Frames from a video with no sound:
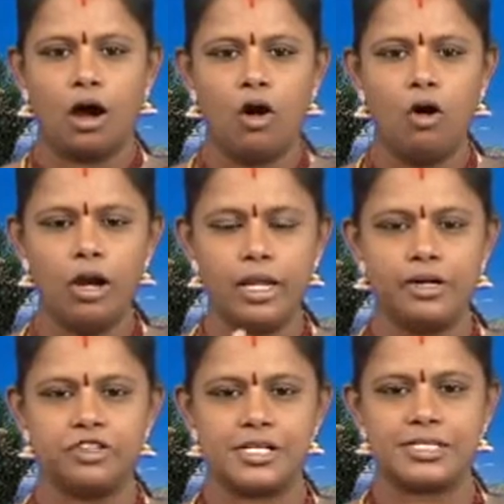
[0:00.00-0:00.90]
All
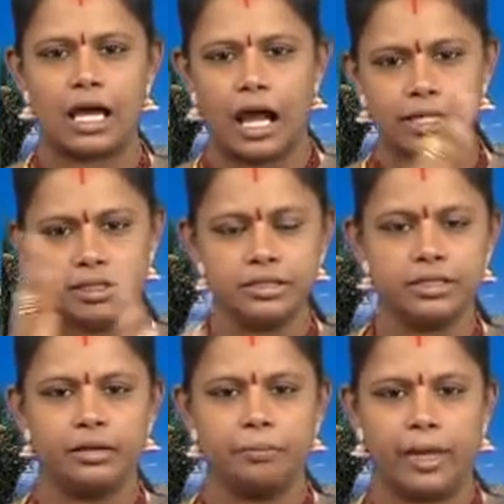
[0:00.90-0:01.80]
entries other
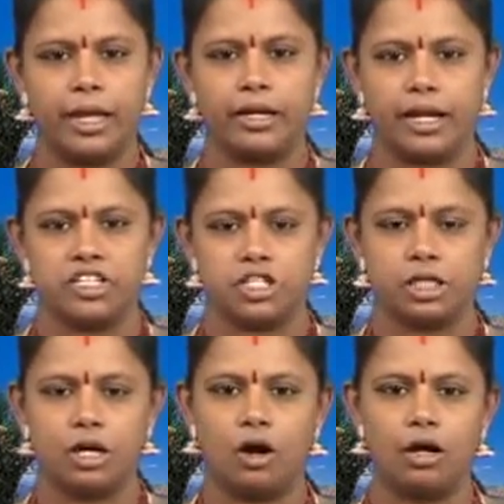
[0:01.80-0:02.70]
than main
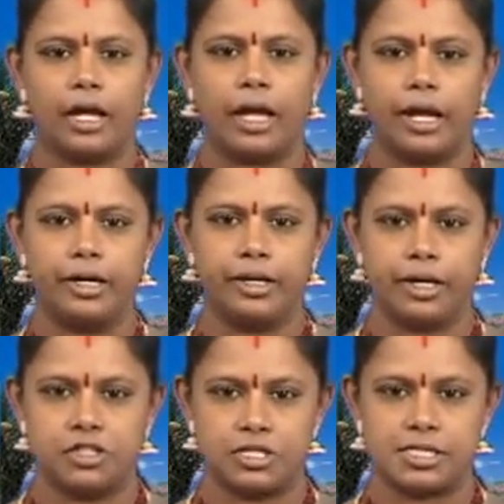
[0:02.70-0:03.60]
entry are added
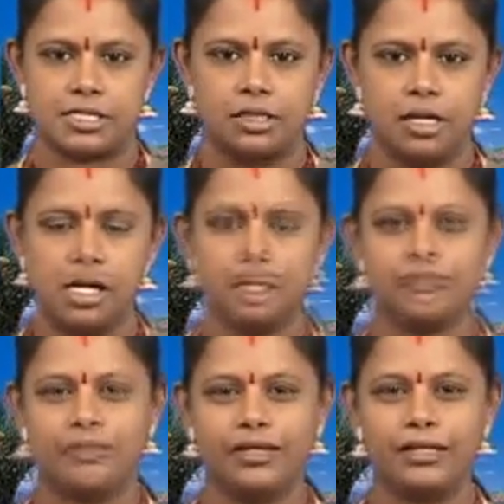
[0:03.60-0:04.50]
entries.
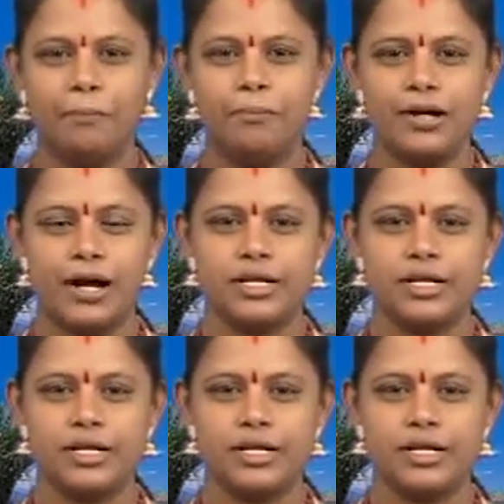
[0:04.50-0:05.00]
The number